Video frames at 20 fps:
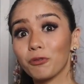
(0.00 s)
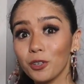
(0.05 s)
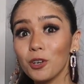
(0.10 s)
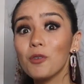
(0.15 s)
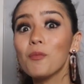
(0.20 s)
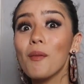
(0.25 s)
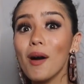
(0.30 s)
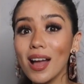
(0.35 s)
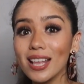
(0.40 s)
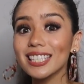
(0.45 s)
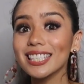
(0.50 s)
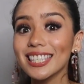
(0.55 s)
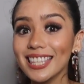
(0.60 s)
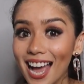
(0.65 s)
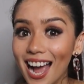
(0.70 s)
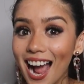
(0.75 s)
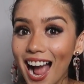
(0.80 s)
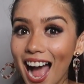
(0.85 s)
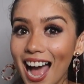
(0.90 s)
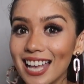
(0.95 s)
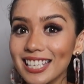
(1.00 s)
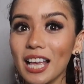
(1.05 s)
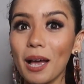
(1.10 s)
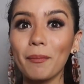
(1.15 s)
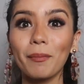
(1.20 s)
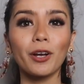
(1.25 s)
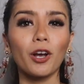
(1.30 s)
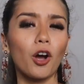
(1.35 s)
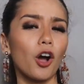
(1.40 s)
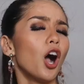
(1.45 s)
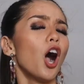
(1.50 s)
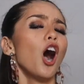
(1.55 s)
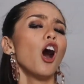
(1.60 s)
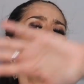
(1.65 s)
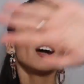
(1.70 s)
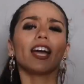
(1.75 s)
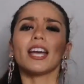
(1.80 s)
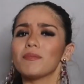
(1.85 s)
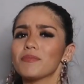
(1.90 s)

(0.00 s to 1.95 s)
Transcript: few months lang ha, sabi ko, okay,